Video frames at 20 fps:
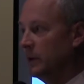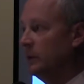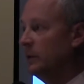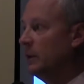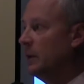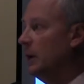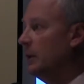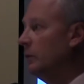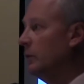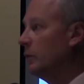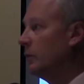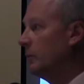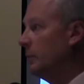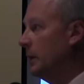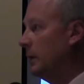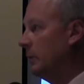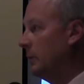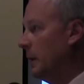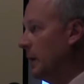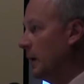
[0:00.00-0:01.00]
These are kids who
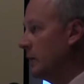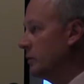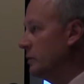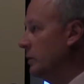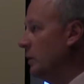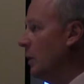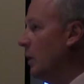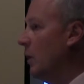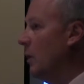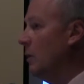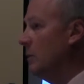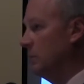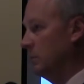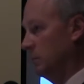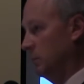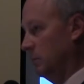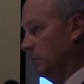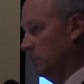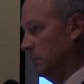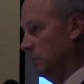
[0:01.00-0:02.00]
speak Spanish in the home.
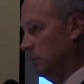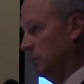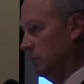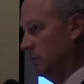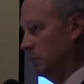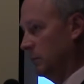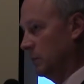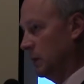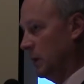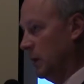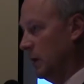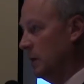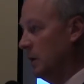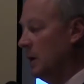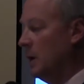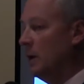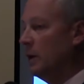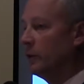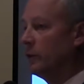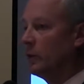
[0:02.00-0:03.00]
Okay?
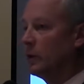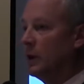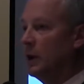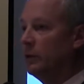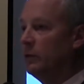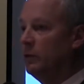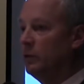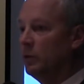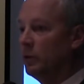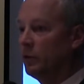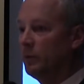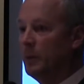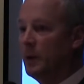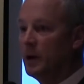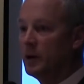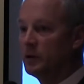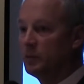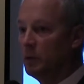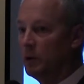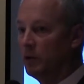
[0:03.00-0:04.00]
So kids who took
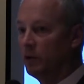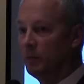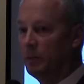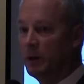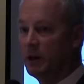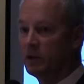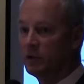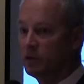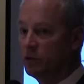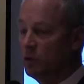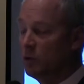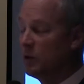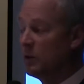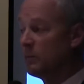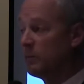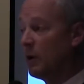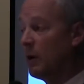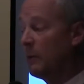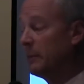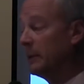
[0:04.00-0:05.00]
Spanish 1 and Spanish 2
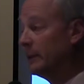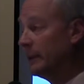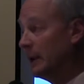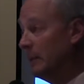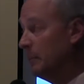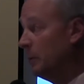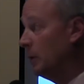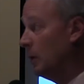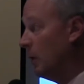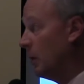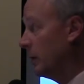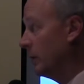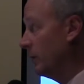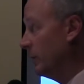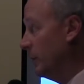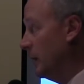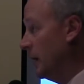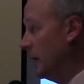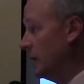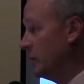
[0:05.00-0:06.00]
could probably limp along in
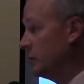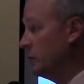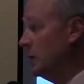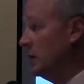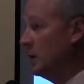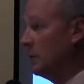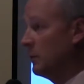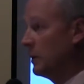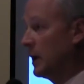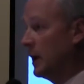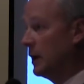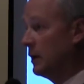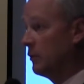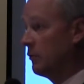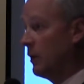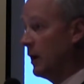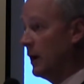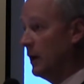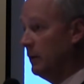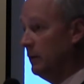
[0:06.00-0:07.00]
Spanish, were getting
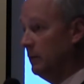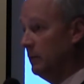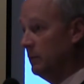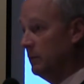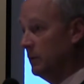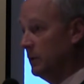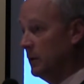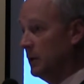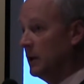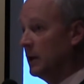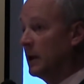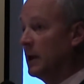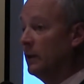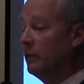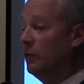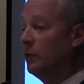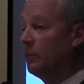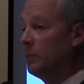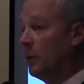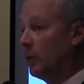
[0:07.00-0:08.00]
credit.
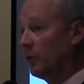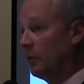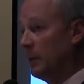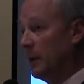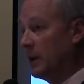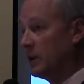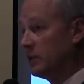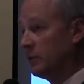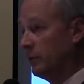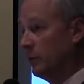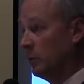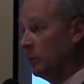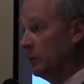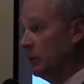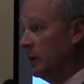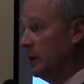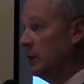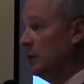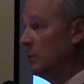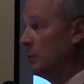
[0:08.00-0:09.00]
Kids who spoke Spanish
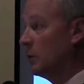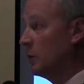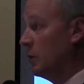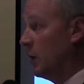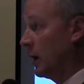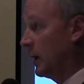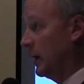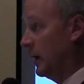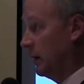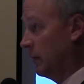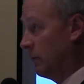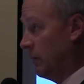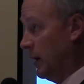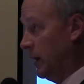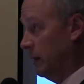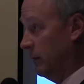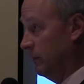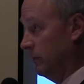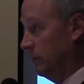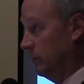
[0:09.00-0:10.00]
fluently were not getting
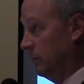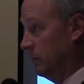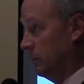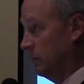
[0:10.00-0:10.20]
credit